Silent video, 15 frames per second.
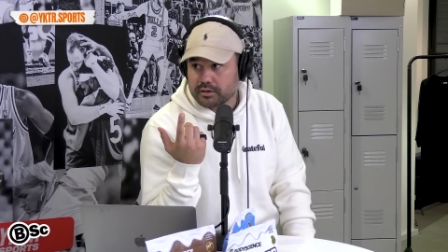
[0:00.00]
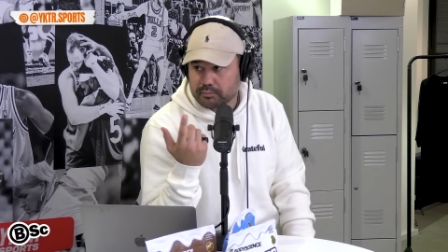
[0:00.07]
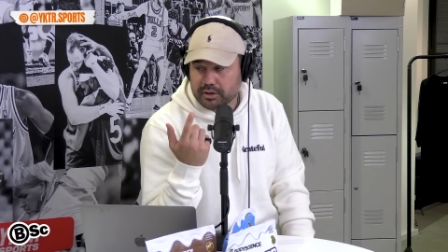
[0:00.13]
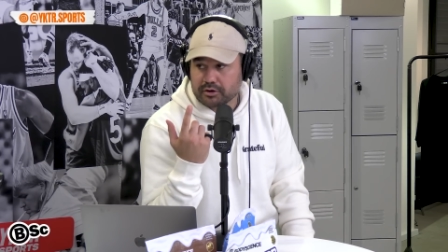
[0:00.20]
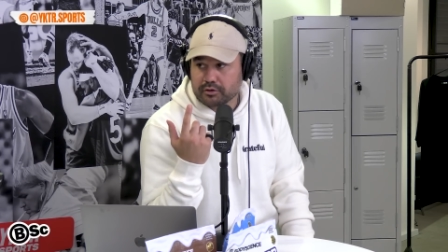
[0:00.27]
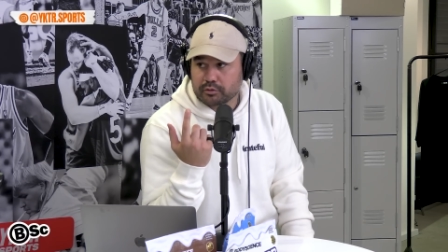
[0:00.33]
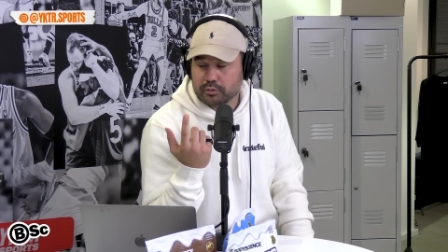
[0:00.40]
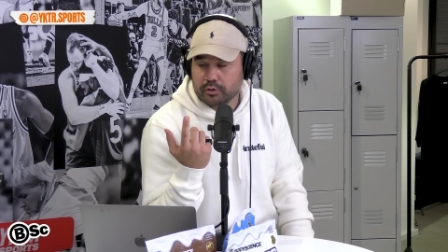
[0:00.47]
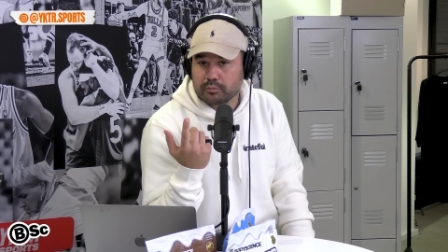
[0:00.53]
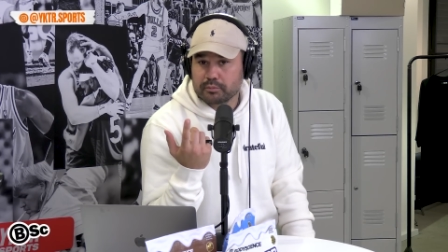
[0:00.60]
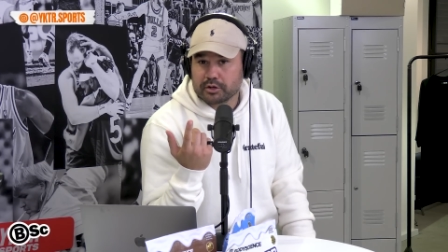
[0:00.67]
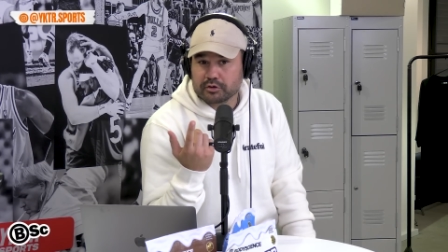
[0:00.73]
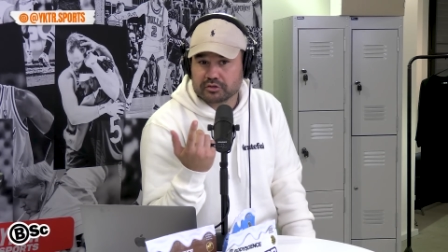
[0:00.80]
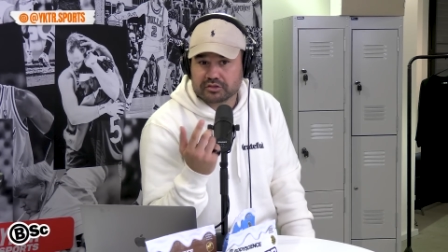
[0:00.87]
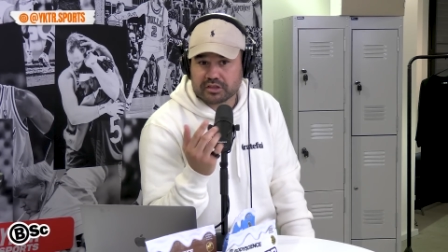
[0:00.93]
Penrith will
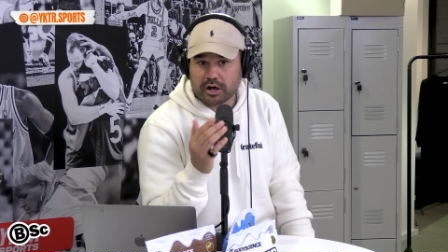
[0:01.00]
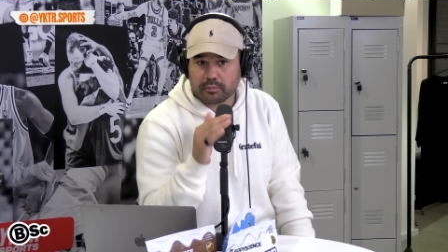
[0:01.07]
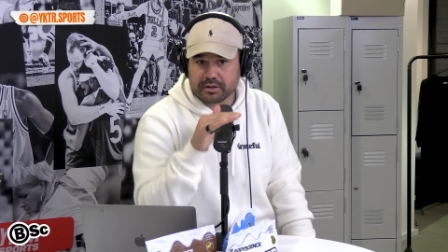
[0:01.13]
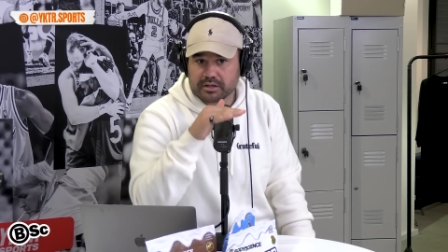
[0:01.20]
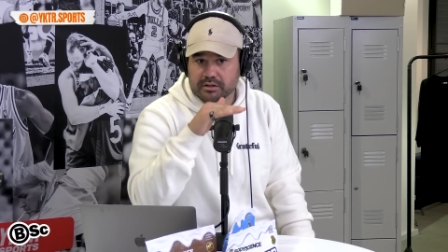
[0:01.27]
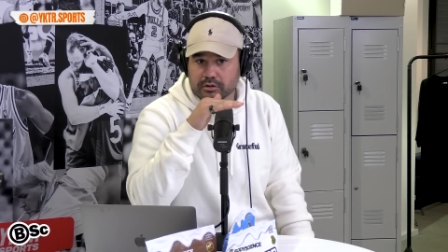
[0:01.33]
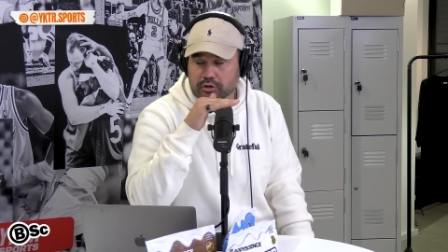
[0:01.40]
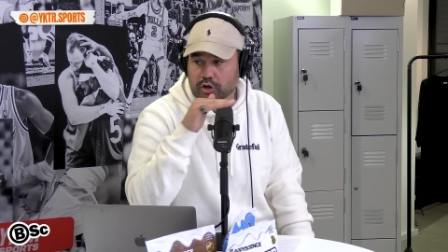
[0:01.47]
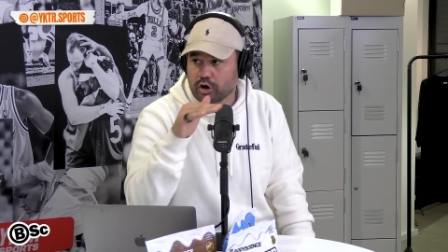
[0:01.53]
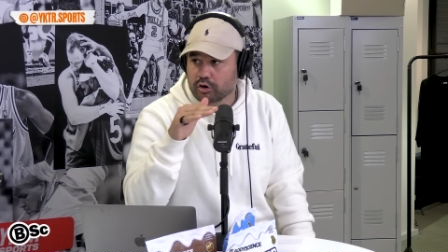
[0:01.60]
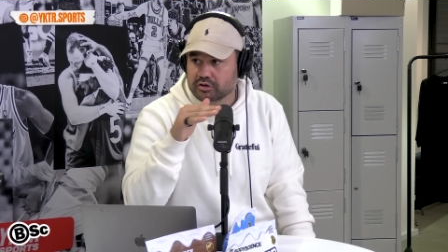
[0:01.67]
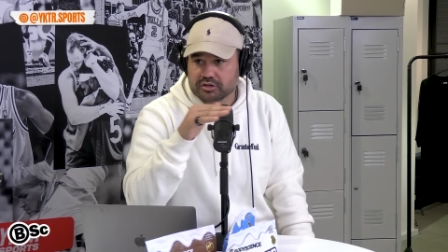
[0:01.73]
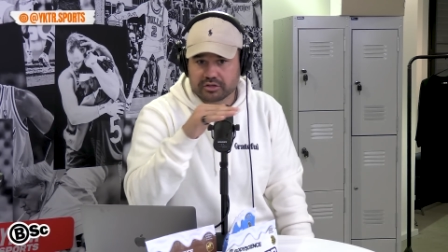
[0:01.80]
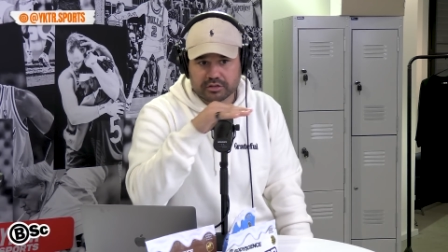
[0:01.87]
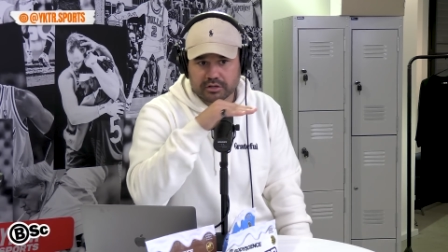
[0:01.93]
because they'll be
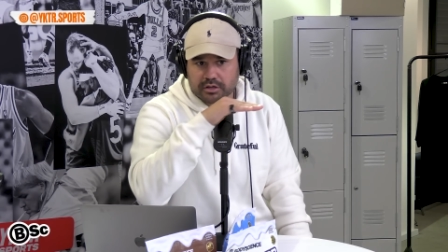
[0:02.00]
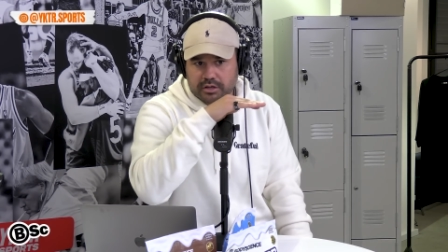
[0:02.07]
locked